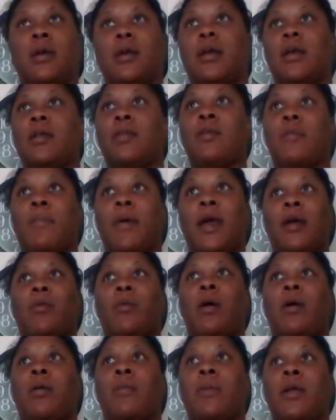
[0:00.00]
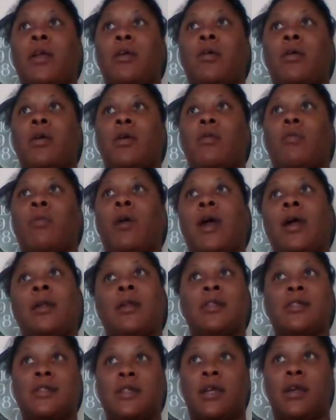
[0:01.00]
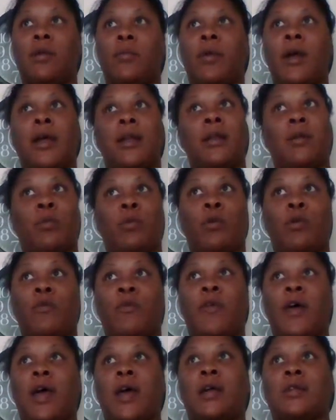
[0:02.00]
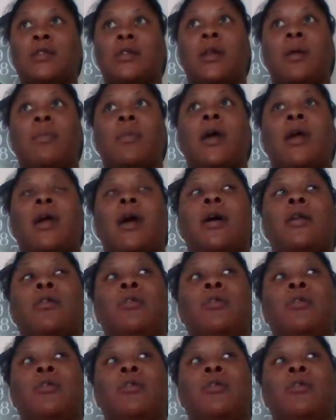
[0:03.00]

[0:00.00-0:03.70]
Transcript: in the background, I'm hearing him riding this thing and riding it real fast, and I'm like, I